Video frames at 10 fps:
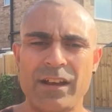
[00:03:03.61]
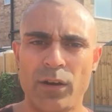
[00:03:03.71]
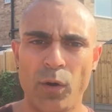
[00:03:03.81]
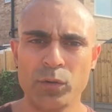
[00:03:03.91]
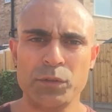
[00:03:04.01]

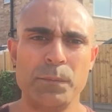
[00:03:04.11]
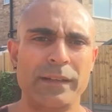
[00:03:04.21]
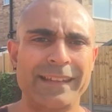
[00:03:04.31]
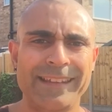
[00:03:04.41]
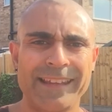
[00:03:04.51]

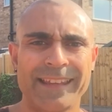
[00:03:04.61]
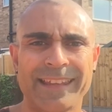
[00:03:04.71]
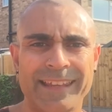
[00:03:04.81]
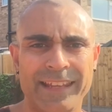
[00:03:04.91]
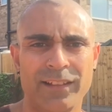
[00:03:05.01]
ultimately
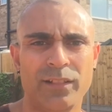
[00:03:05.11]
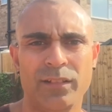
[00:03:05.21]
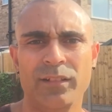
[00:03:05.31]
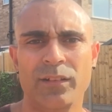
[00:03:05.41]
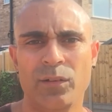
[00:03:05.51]

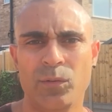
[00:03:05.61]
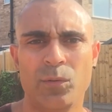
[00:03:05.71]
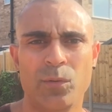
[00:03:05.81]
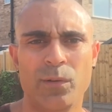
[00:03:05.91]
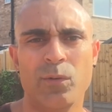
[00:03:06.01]
kill
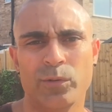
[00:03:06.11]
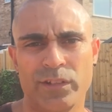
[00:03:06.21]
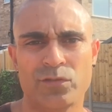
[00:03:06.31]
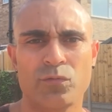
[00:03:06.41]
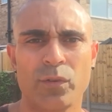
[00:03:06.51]
or
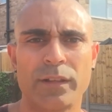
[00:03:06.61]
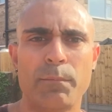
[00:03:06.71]
destroy the